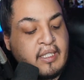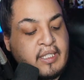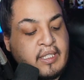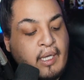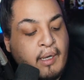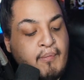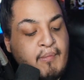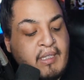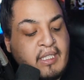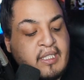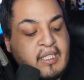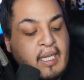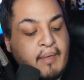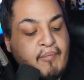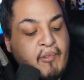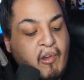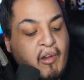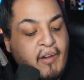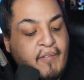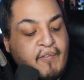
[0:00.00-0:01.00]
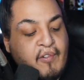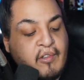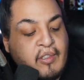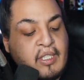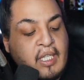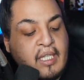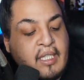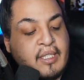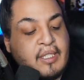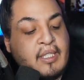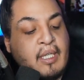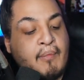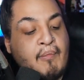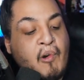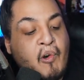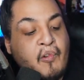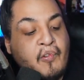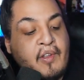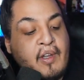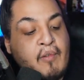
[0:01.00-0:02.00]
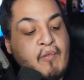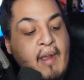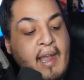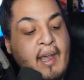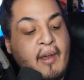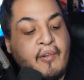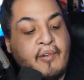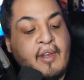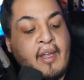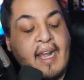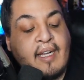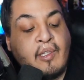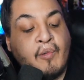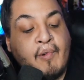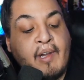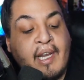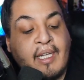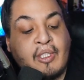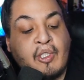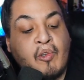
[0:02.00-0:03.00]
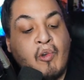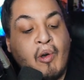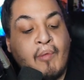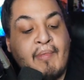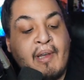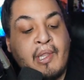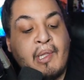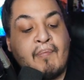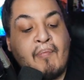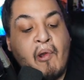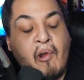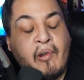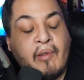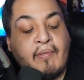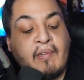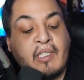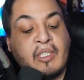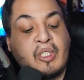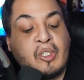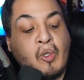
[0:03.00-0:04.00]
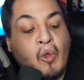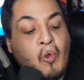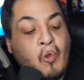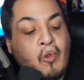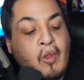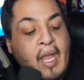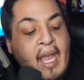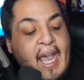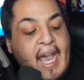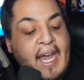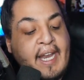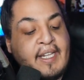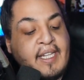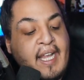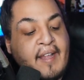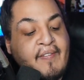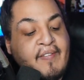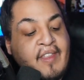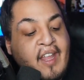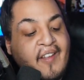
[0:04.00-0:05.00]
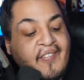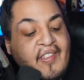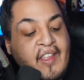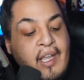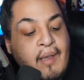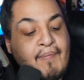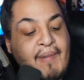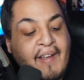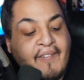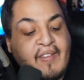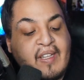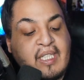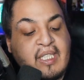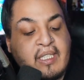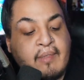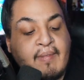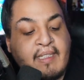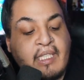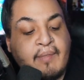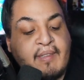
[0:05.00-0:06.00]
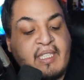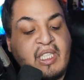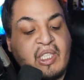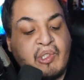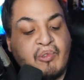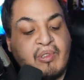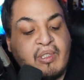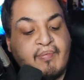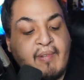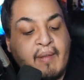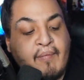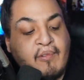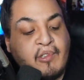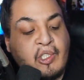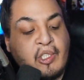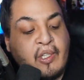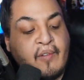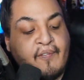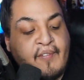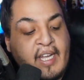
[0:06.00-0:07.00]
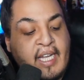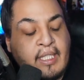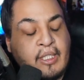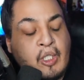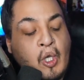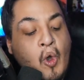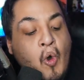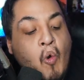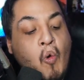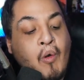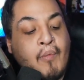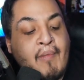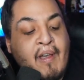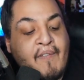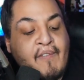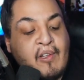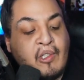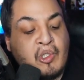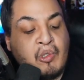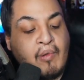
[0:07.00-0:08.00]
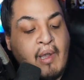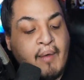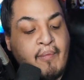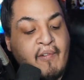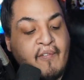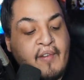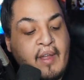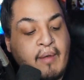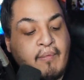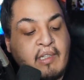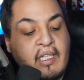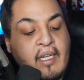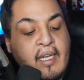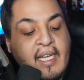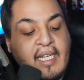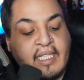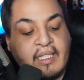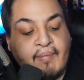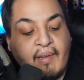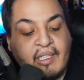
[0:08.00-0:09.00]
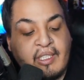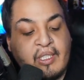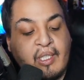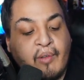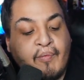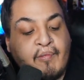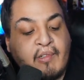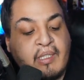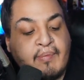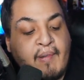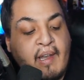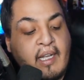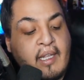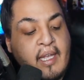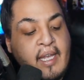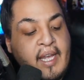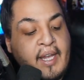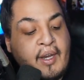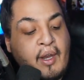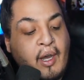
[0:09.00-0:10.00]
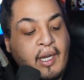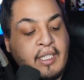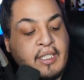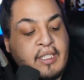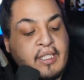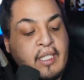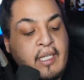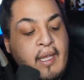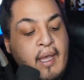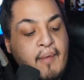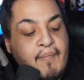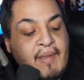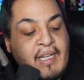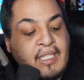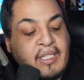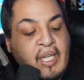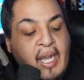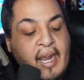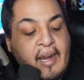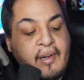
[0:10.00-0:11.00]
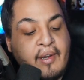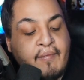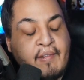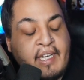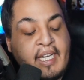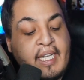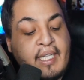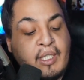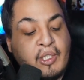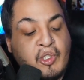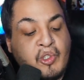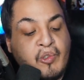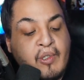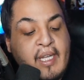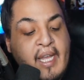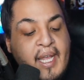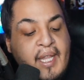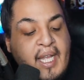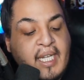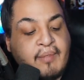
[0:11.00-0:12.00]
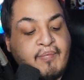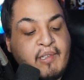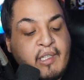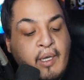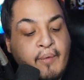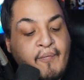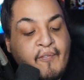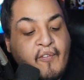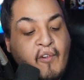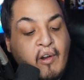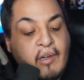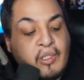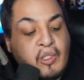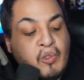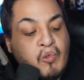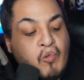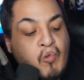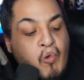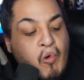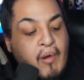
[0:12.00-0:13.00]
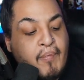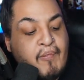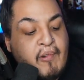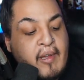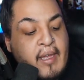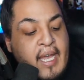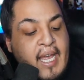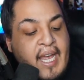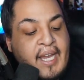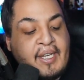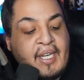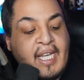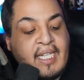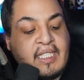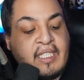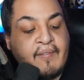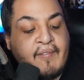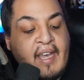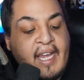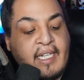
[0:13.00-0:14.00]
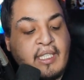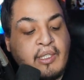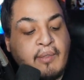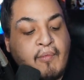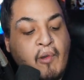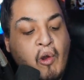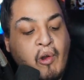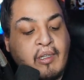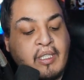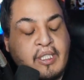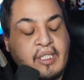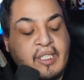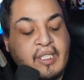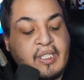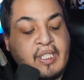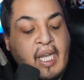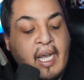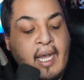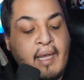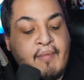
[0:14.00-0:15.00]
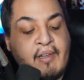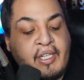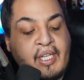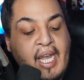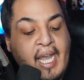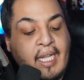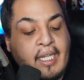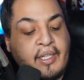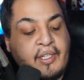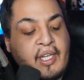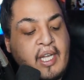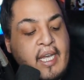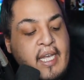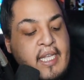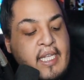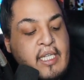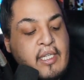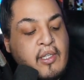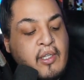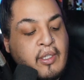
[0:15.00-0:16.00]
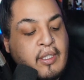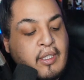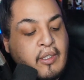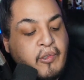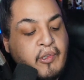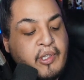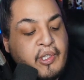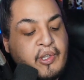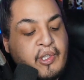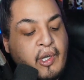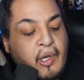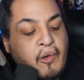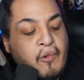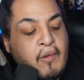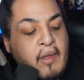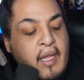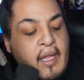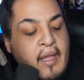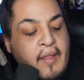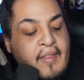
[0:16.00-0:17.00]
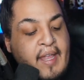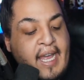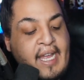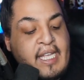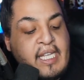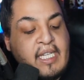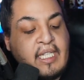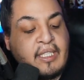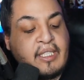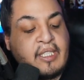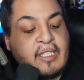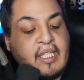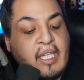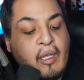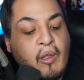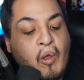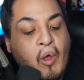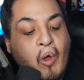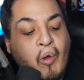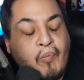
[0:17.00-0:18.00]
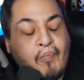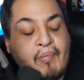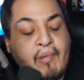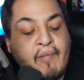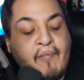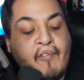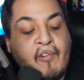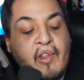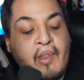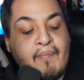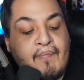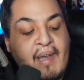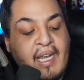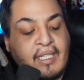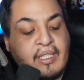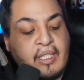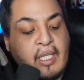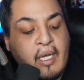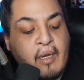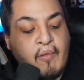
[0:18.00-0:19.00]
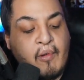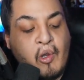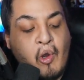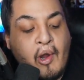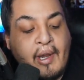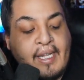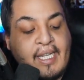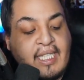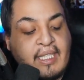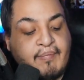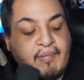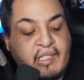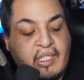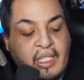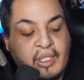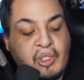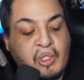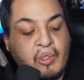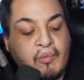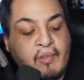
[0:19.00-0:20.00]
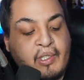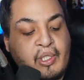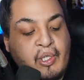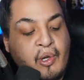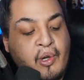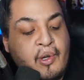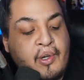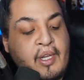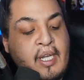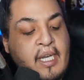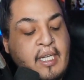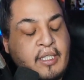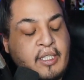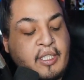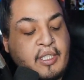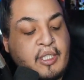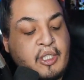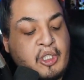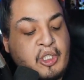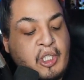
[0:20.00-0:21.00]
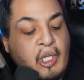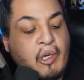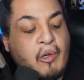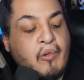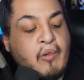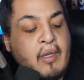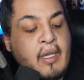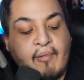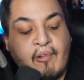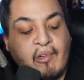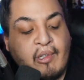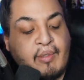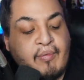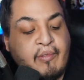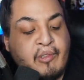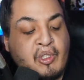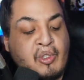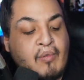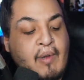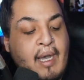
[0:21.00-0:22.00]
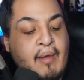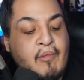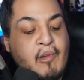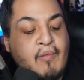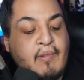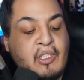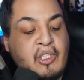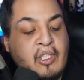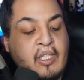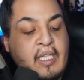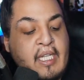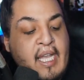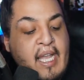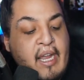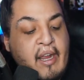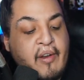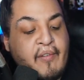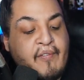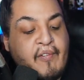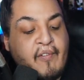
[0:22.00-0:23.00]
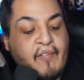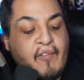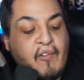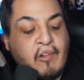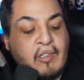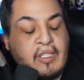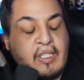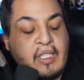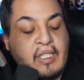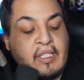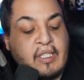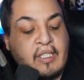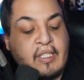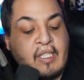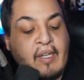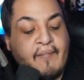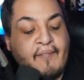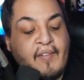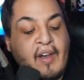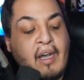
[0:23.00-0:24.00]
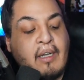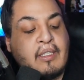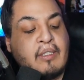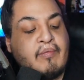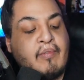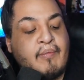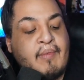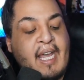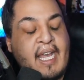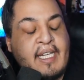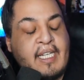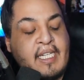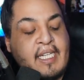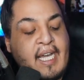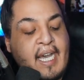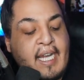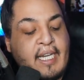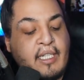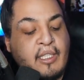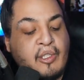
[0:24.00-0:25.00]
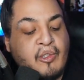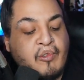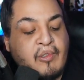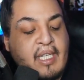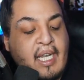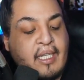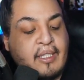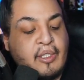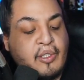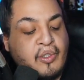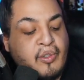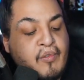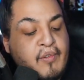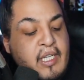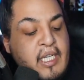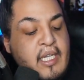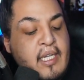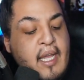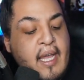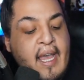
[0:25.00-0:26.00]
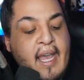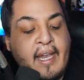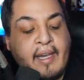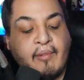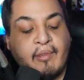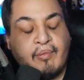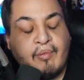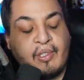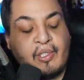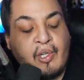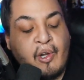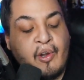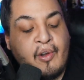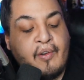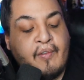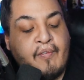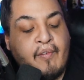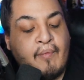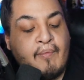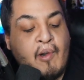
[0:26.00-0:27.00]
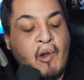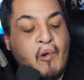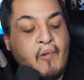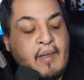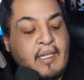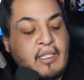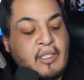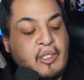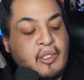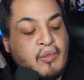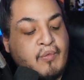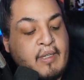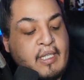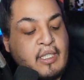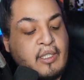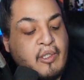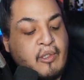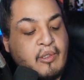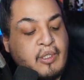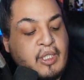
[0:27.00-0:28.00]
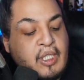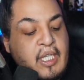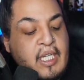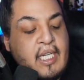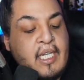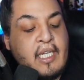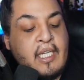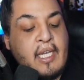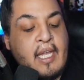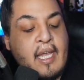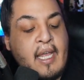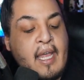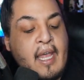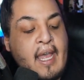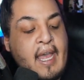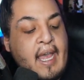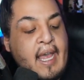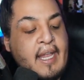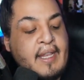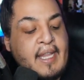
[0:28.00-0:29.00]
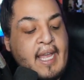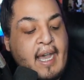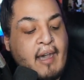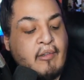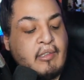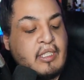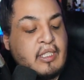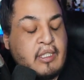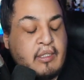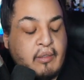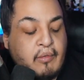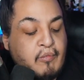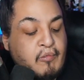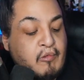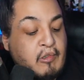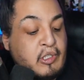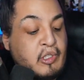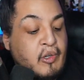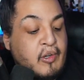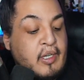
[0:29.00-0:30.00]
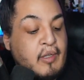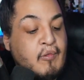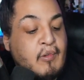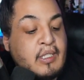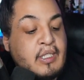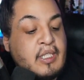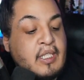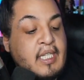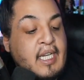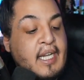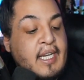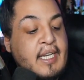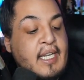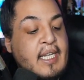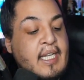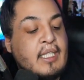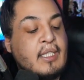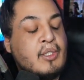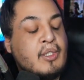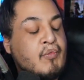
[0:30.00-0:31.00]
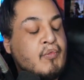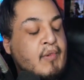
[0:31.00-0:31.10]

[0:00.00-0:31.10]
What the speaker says: Some accept offers, some hold their ground. The actor went on to call Bender part of his soul, adding that nothing about this is meant to be disrespectful to the fans or my Futurama family. It's about self-respect and, honestly, being tired of an industry that has become far too corporate and takes advantage of artists' time and talent. He concluded, though, that he is still hoping for the best regarding his potential return to the show. And of course, Futurama originally aired for 4 seasons on Fox from 1999 to 2003, and it was returned from 2008 to 2013, and now it's returning once again in